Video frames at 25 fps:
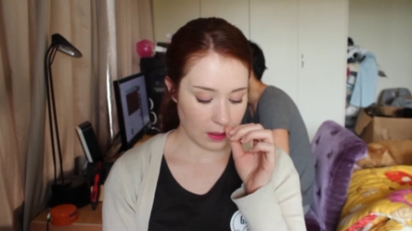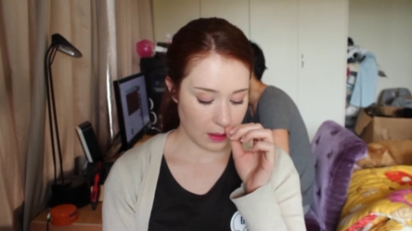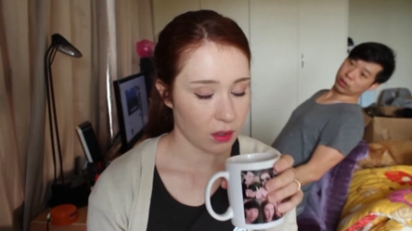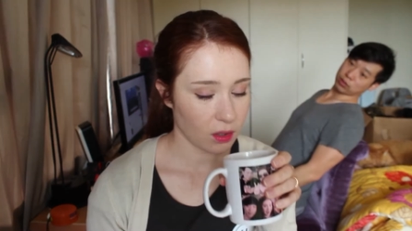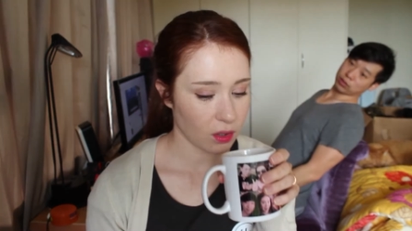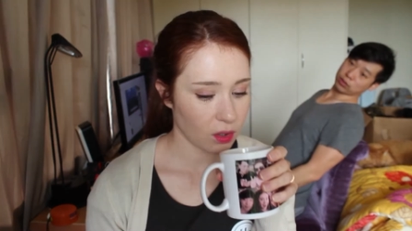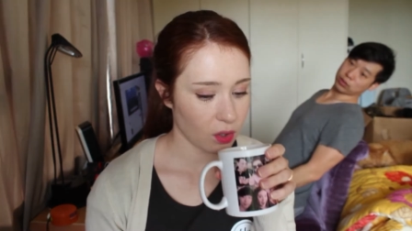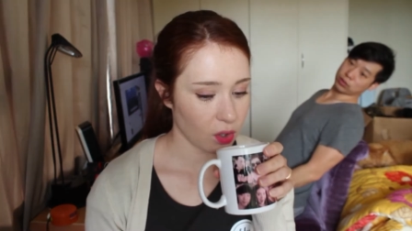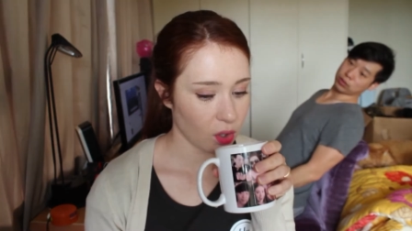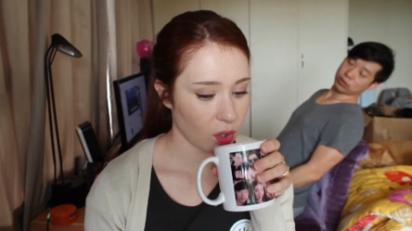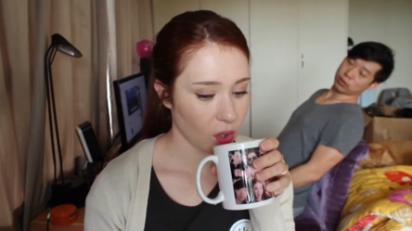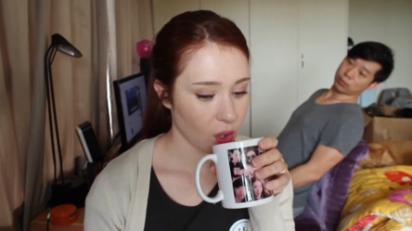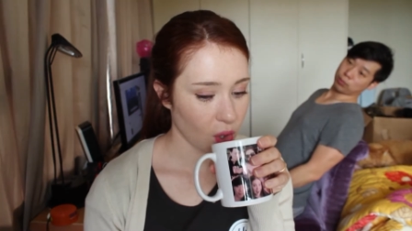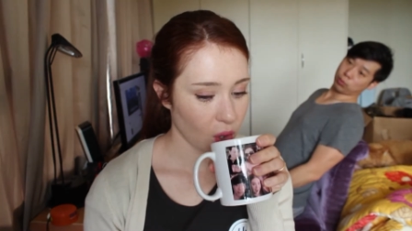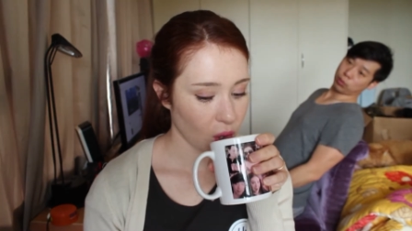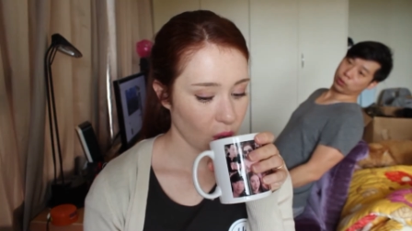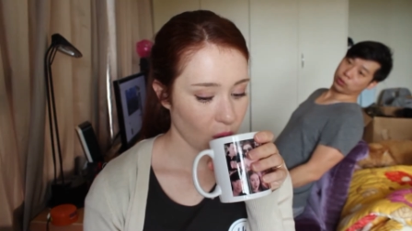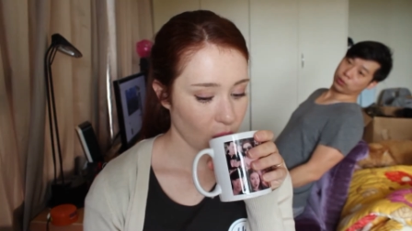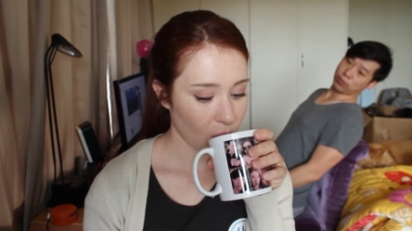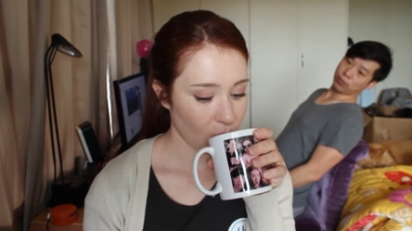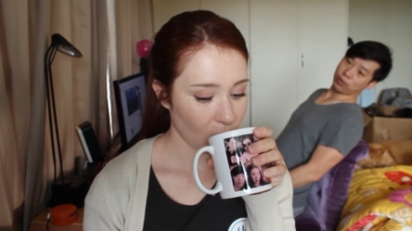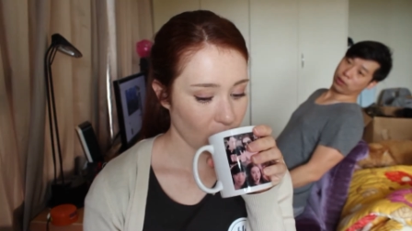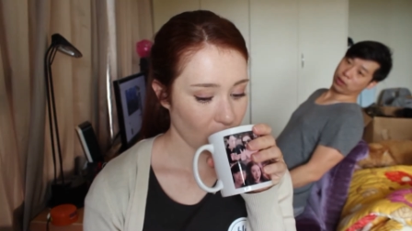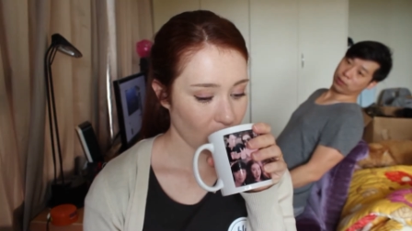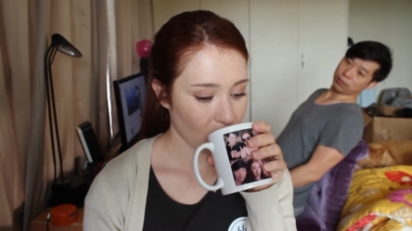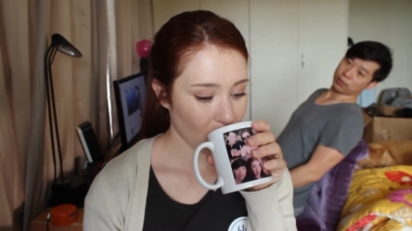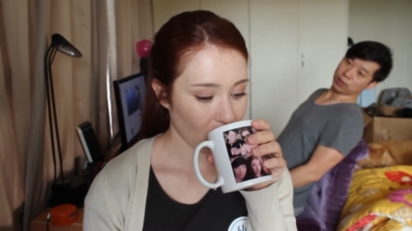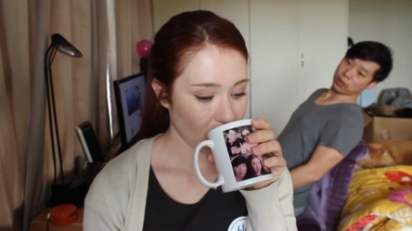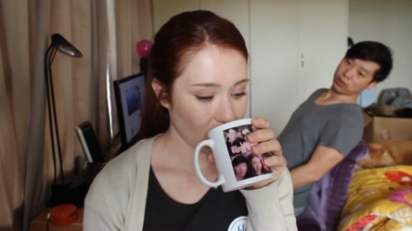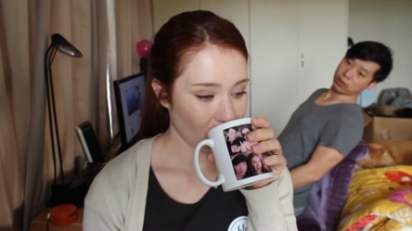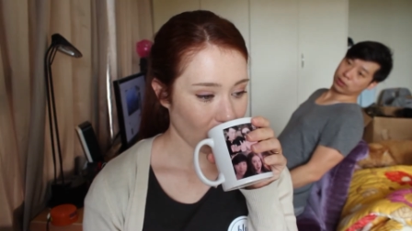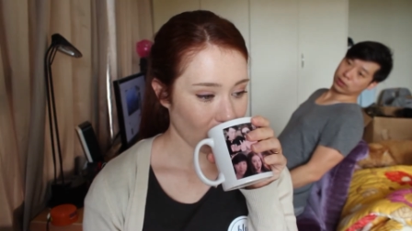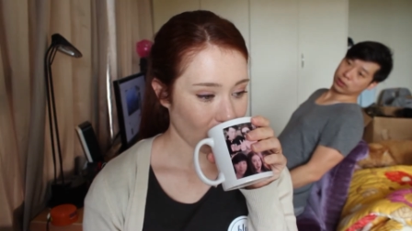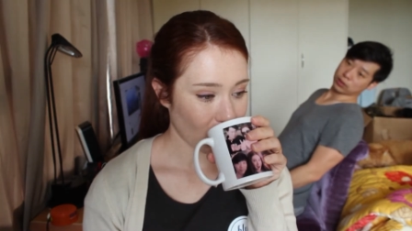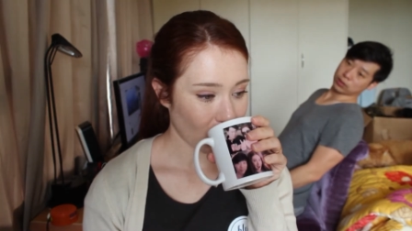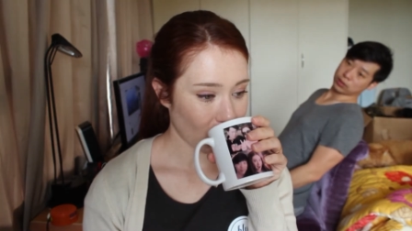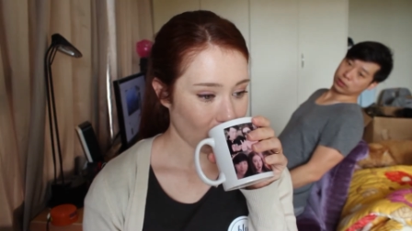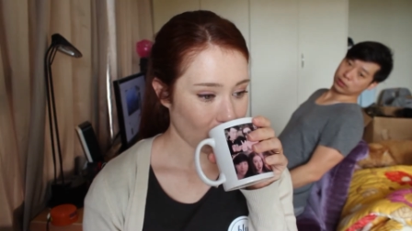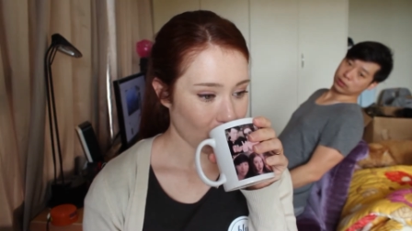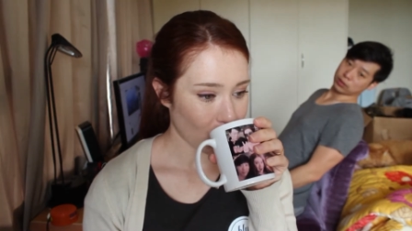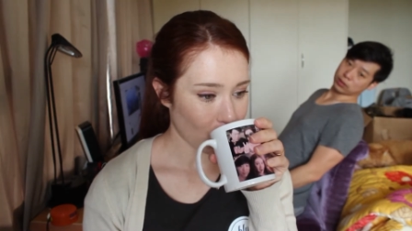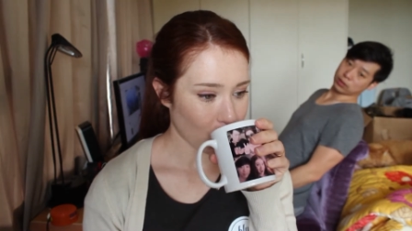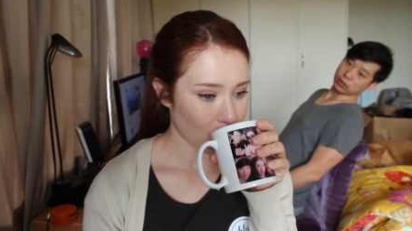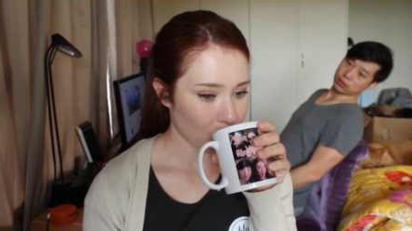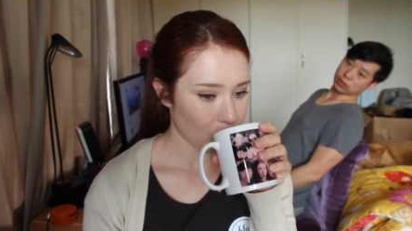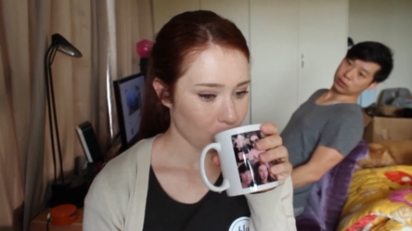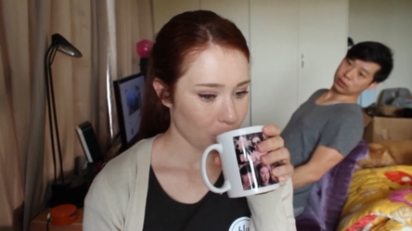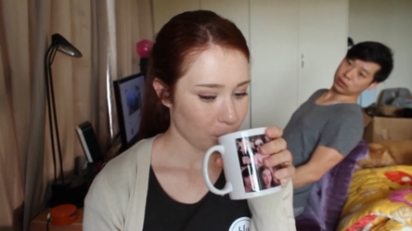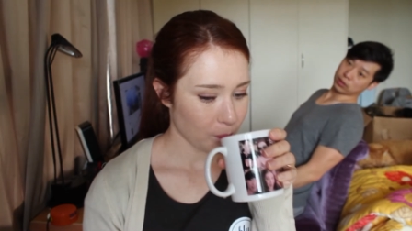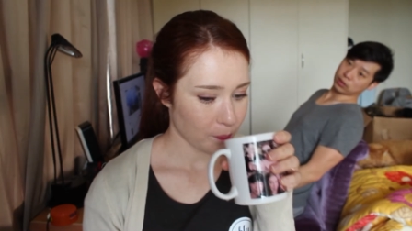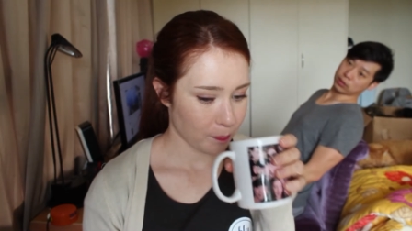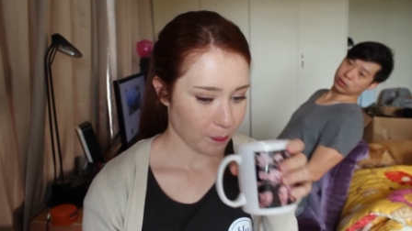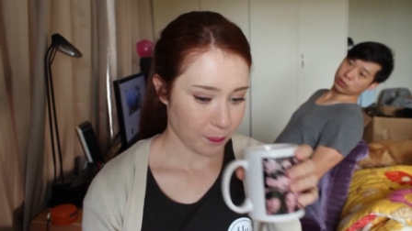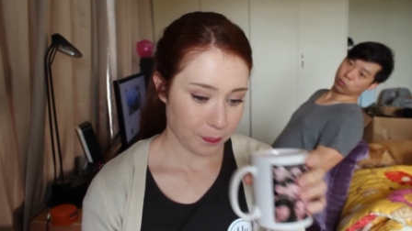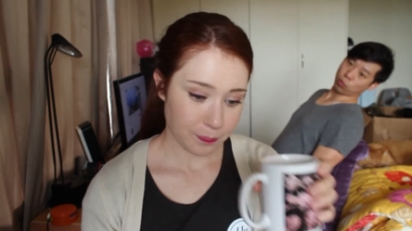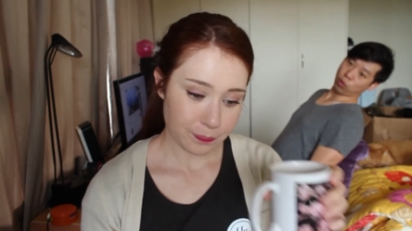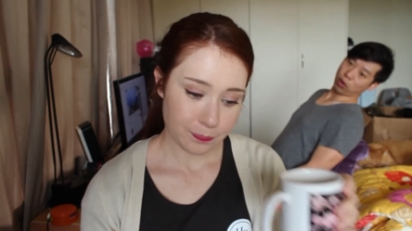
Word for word: Around $3.5